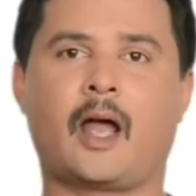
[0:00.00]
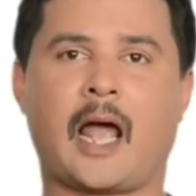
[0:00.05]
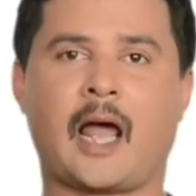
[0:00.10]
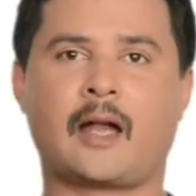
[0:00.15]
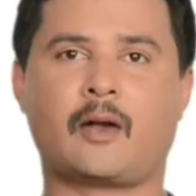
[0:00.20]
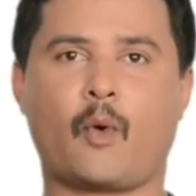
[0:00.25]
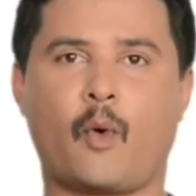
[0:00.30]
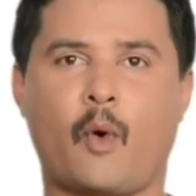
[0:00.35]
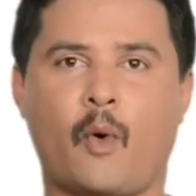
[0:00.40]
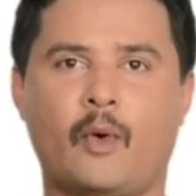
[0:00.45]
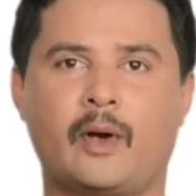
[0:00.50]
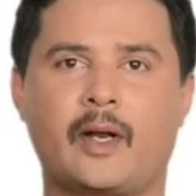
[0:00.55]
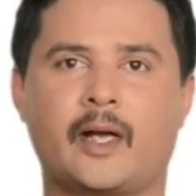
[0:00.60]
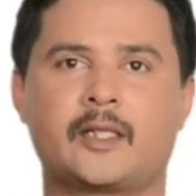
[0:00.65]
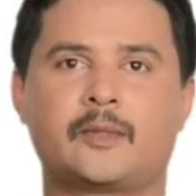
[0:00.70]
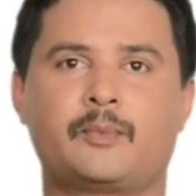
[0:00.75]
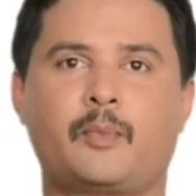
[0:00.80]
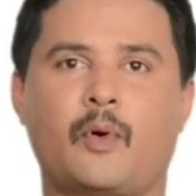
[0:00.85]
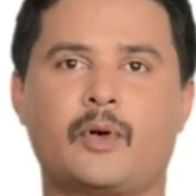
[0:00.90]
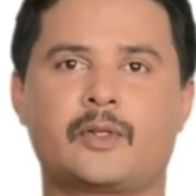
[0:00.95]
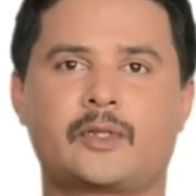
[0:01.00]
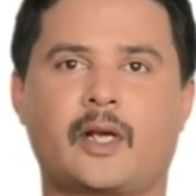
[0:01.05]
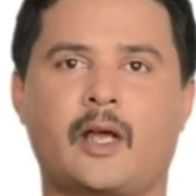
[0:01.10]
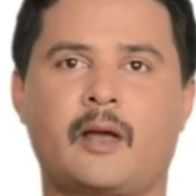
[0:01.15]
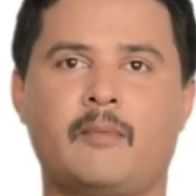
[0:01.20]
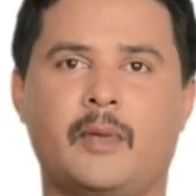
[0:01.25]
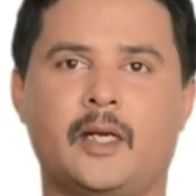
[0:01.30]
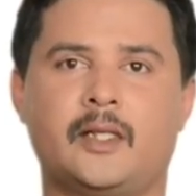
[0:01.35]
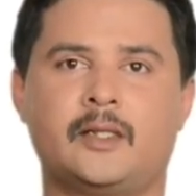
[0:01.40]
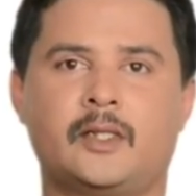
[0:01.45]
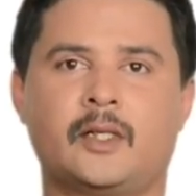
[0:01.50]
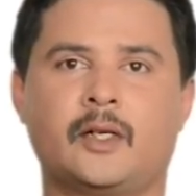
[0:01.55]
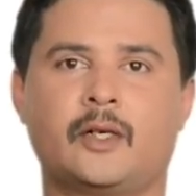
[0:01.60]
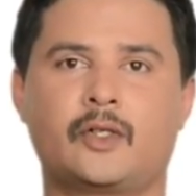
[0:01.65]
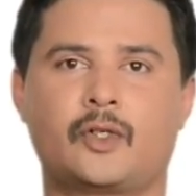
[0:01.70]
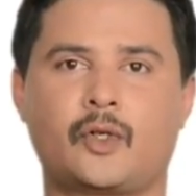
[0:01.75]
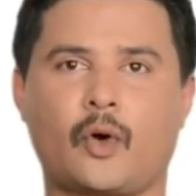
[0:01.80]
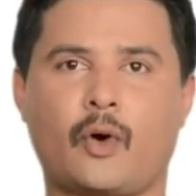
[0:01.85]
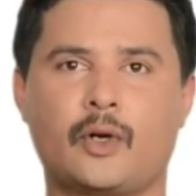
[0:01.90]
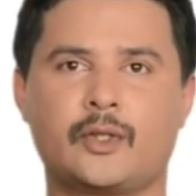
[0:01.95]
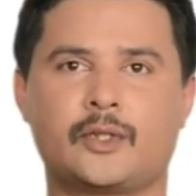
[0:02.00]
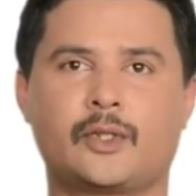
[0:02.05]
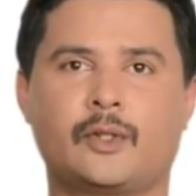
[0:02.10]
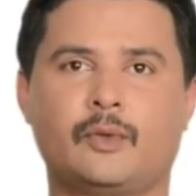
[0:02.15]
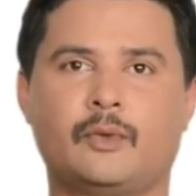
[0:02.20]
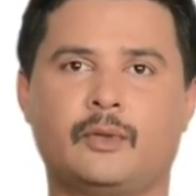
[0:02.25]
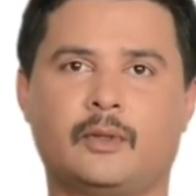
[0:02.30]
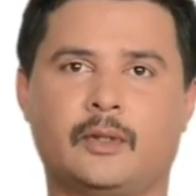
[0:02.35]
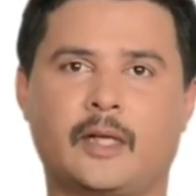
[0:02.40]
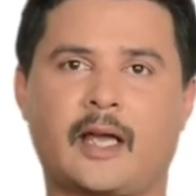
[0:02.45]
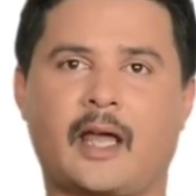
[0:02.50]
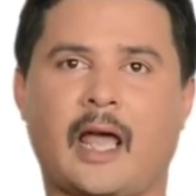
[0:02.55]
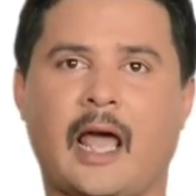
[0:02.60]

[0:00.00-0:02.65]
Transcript: an overexposed image shows you